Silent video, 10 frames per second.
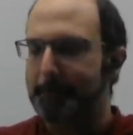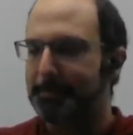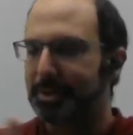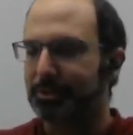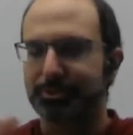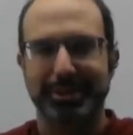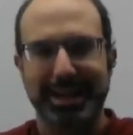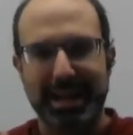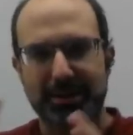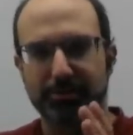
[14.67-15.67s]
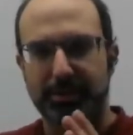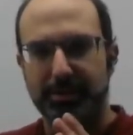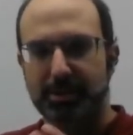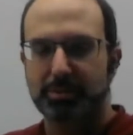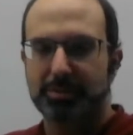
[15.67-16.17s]
builds on
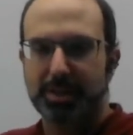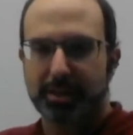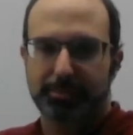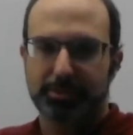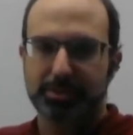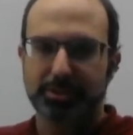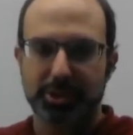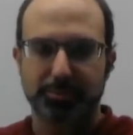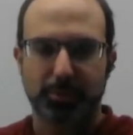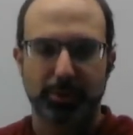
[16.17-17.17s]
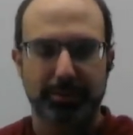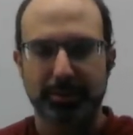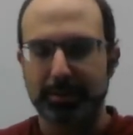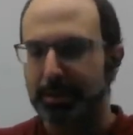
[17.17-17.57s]
everything we've done up until this point,